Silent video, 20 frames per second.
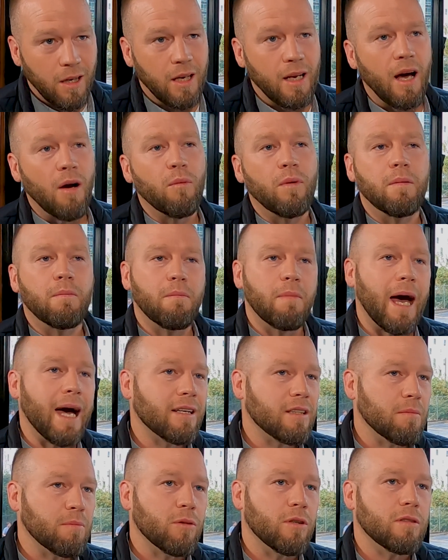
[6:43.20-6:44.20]
and I went
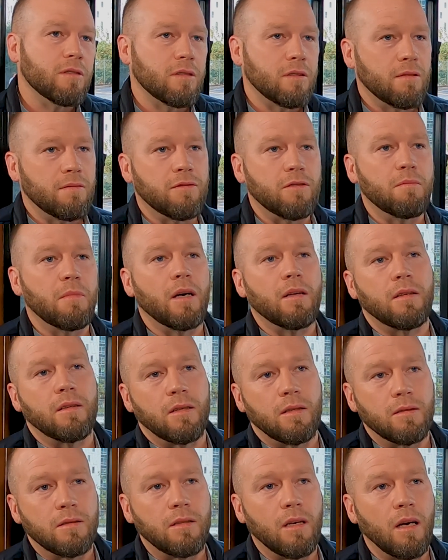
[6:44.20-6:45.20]
back to prison for my
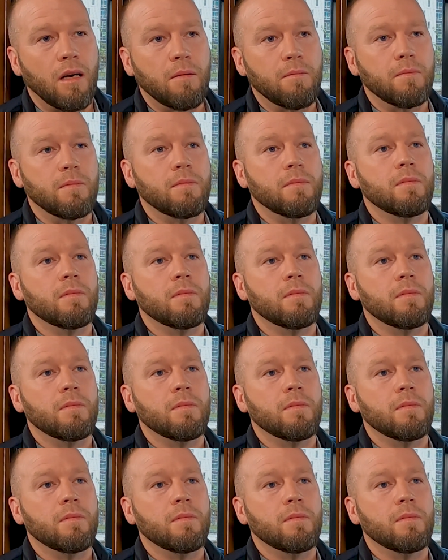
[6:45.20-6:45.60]
third time.